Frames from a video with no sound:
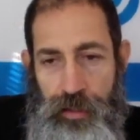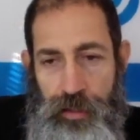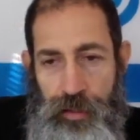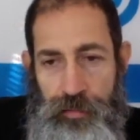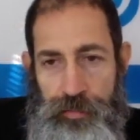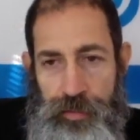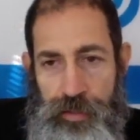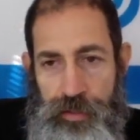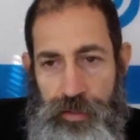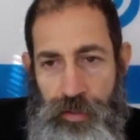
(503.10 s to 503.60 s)

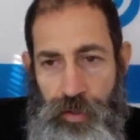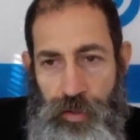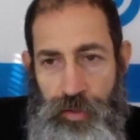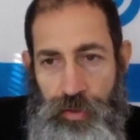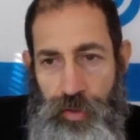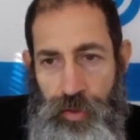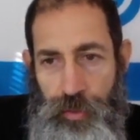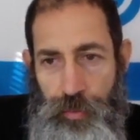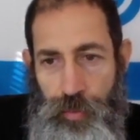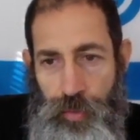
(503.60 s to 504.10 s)
of the
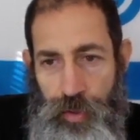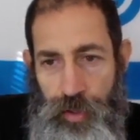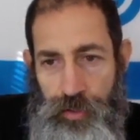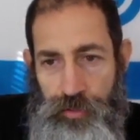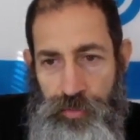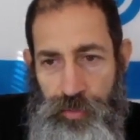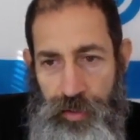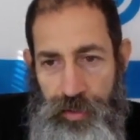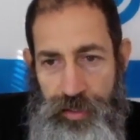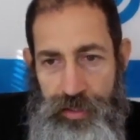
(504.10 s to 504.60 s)
so-called
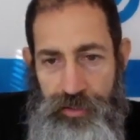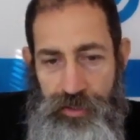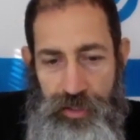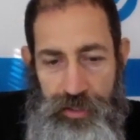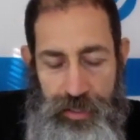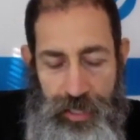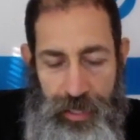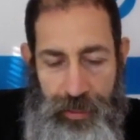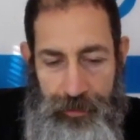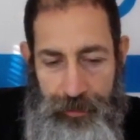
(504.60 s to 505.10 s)
world's
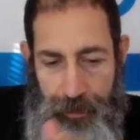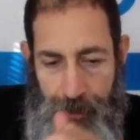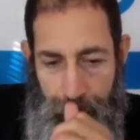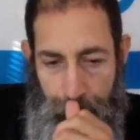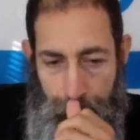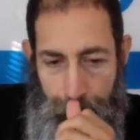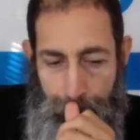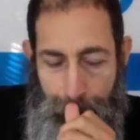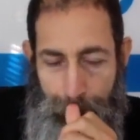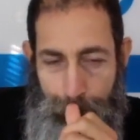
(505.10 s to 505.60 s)
religions out
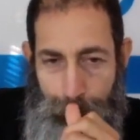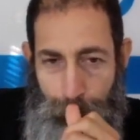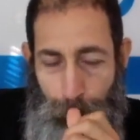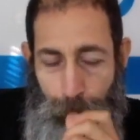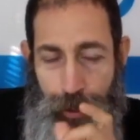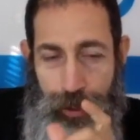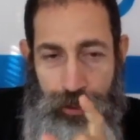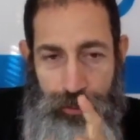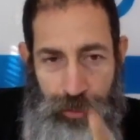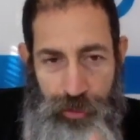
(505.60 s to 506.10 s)
there,
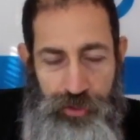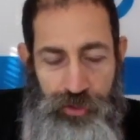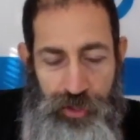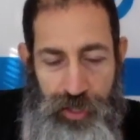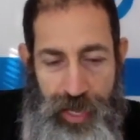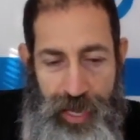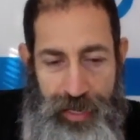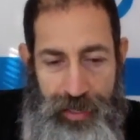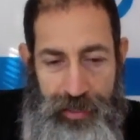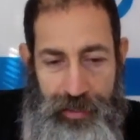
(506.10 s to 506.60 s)
including
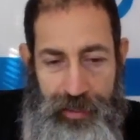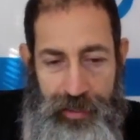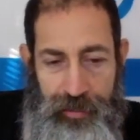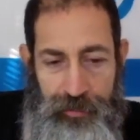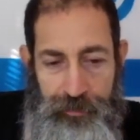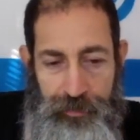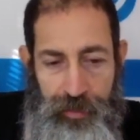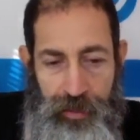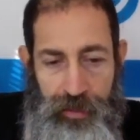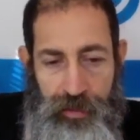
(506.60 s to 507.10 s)

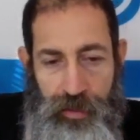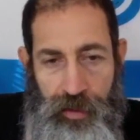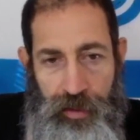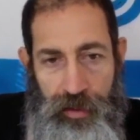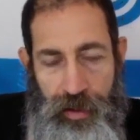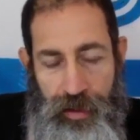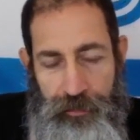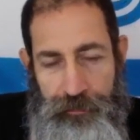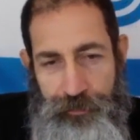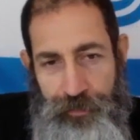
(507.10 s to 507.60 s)
Christianity, are
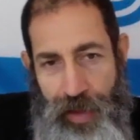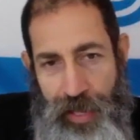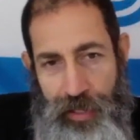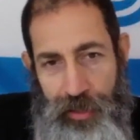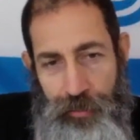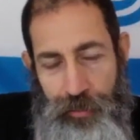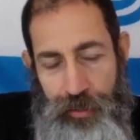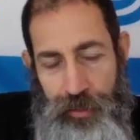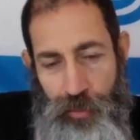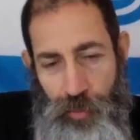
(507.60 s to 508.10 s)
not
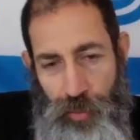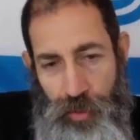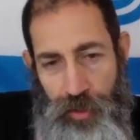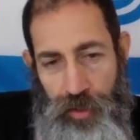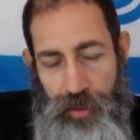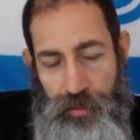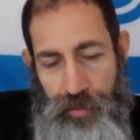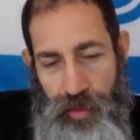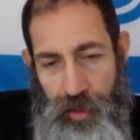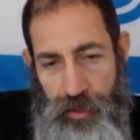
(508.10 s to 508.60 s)
following the
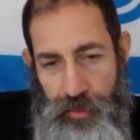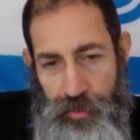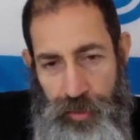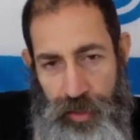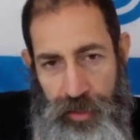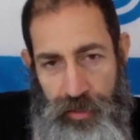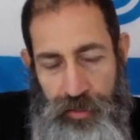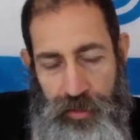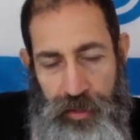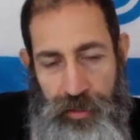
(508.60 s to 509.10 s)
word of our
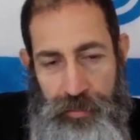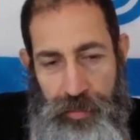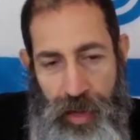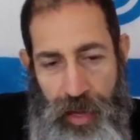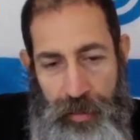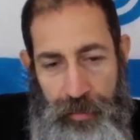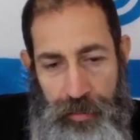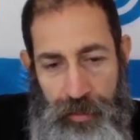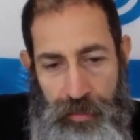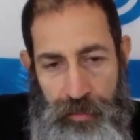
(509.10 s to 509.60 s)
Creator in the
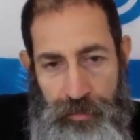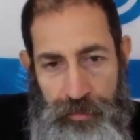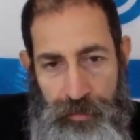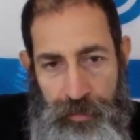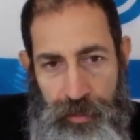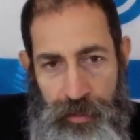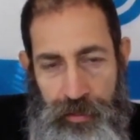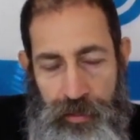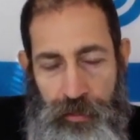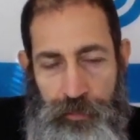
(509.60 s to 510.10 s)
Bible.
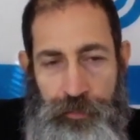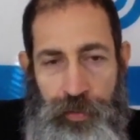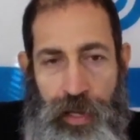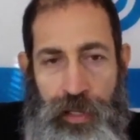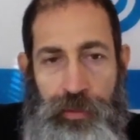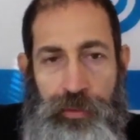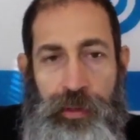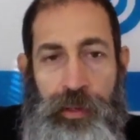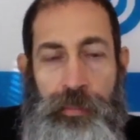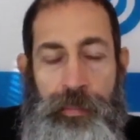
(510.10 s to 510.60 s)
They're
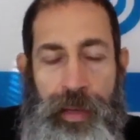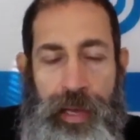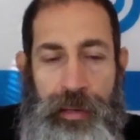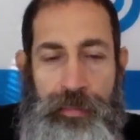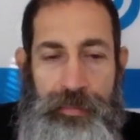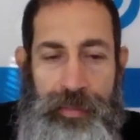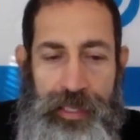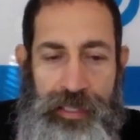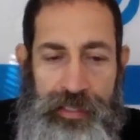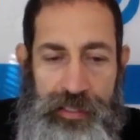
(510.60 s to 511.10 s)
following a
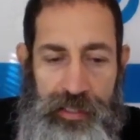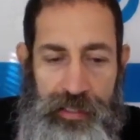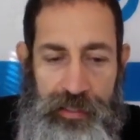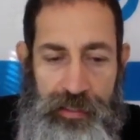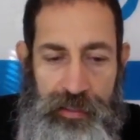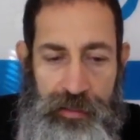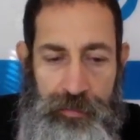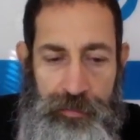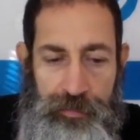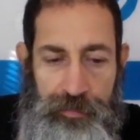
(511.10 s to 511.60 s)
man-made
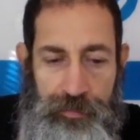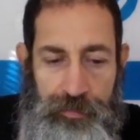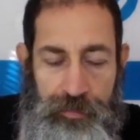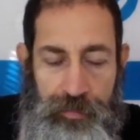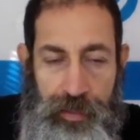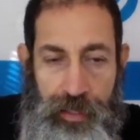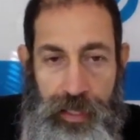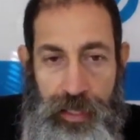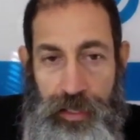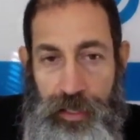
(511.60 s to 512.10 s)
system.
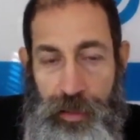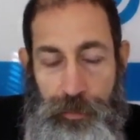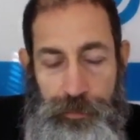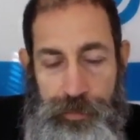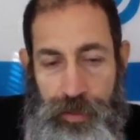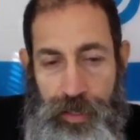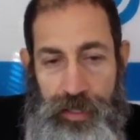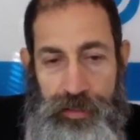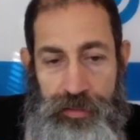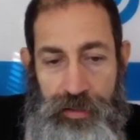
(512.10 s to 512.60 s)
And their
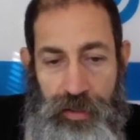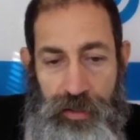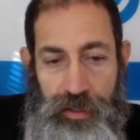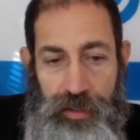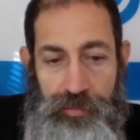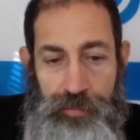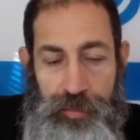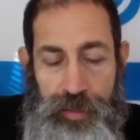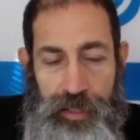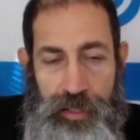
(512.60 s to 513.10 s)
prayers aren't
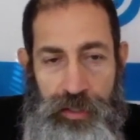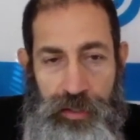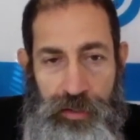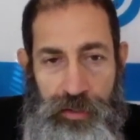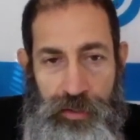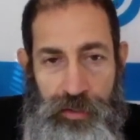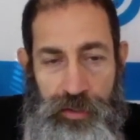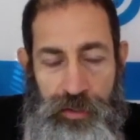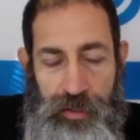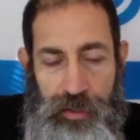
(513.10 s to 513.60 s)
even being
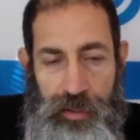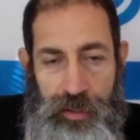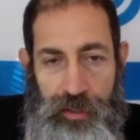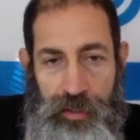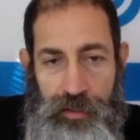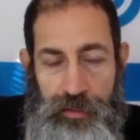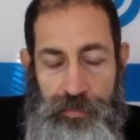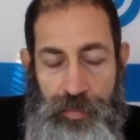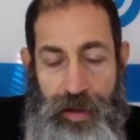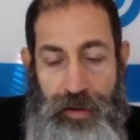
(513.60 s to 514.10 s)
heard.
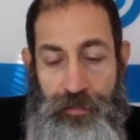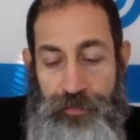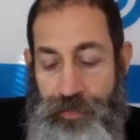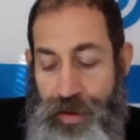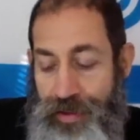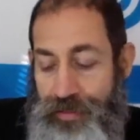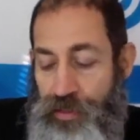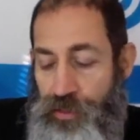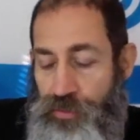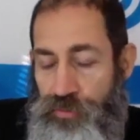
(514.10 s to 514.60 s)
As a matter of
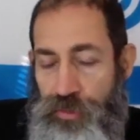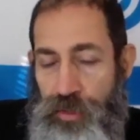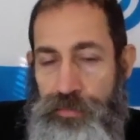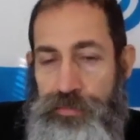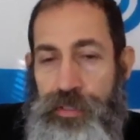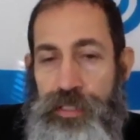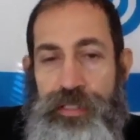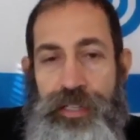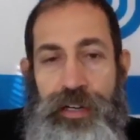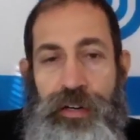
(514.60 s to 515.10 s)
fact, the
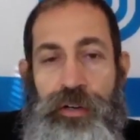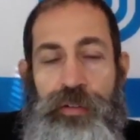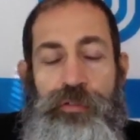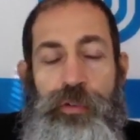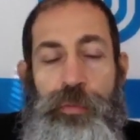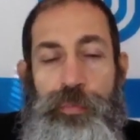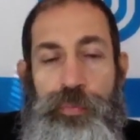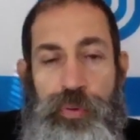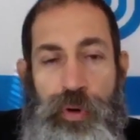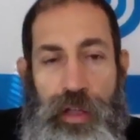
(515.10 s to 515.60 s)
scriptures say don't
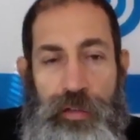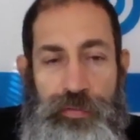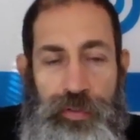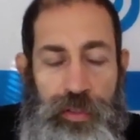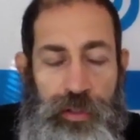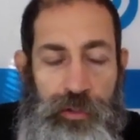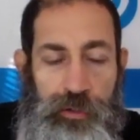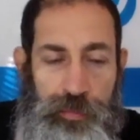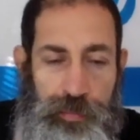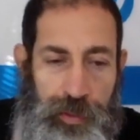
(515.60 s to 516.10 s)
even pray for
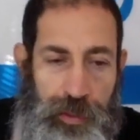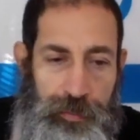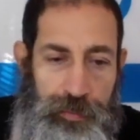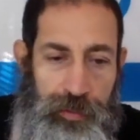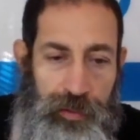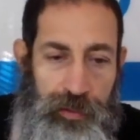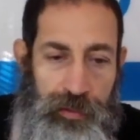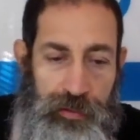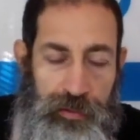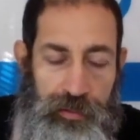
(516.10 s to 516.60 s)
those
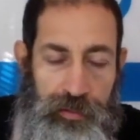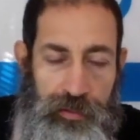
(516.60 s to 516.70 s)
people.